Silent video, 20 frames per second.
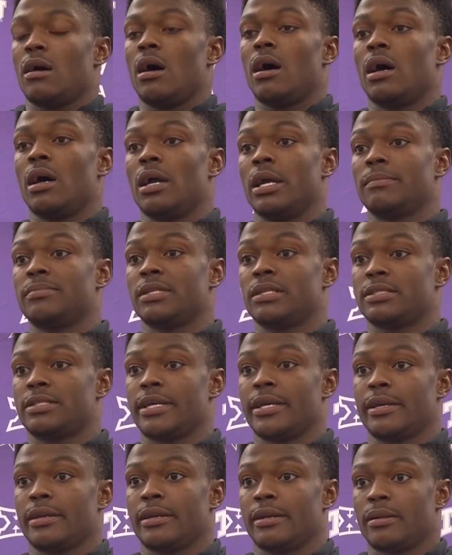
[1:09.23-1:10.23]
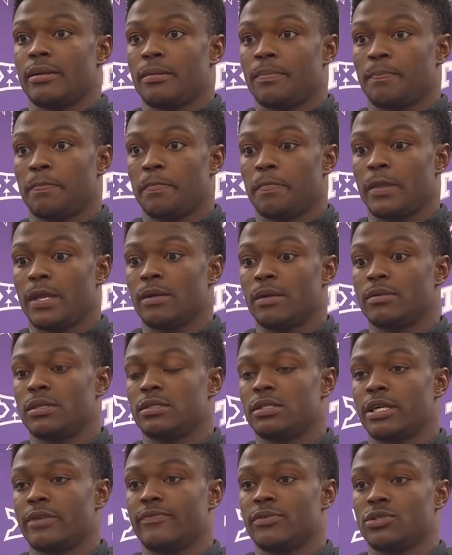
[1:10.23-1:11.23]
Empty the
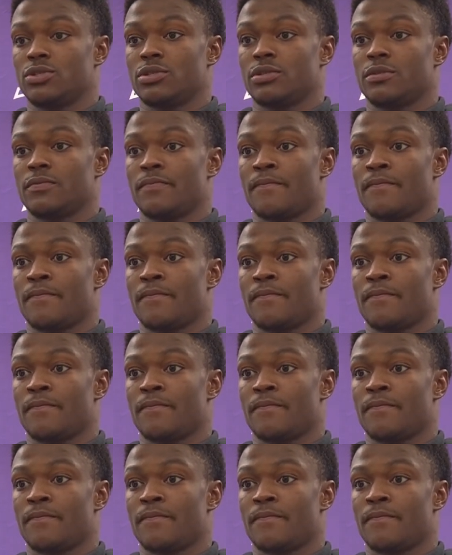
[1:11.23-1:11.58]
tank for sure.